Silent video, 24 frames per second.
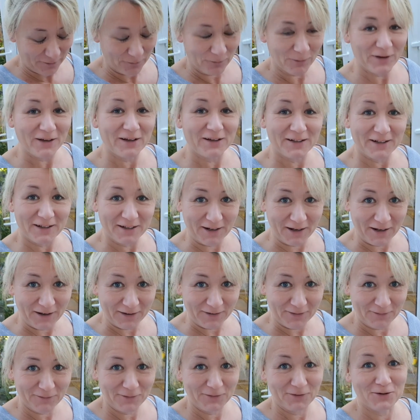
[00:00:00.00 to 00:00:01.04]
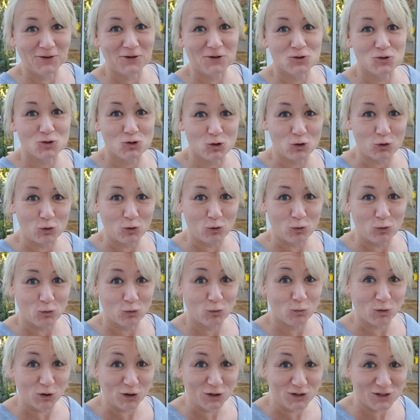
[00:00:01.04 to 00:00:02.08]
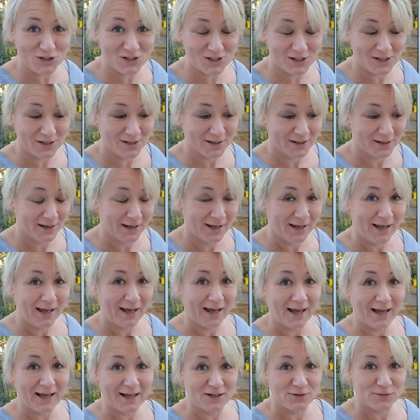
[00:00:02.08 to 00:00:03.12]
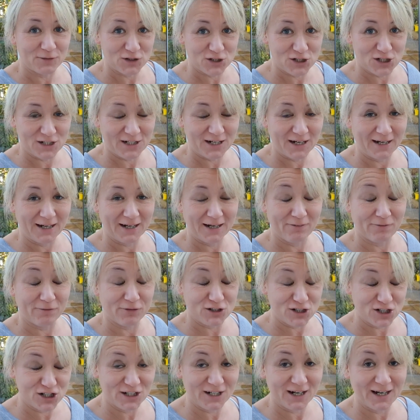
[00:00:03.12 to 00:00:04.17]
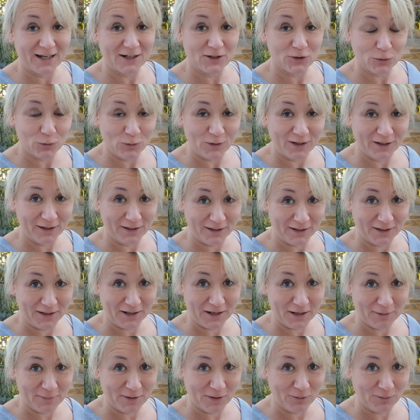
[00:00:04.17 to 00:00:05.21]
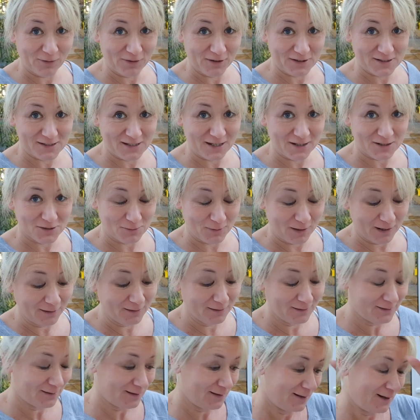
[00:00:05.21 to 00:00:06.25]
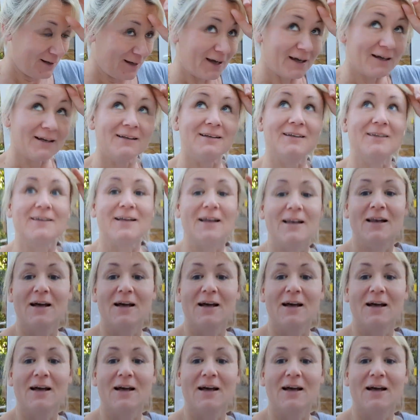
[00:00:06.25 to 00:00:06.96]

We're gonna go to the woods, and Virginia and Uliana are coming with us as well. And it is a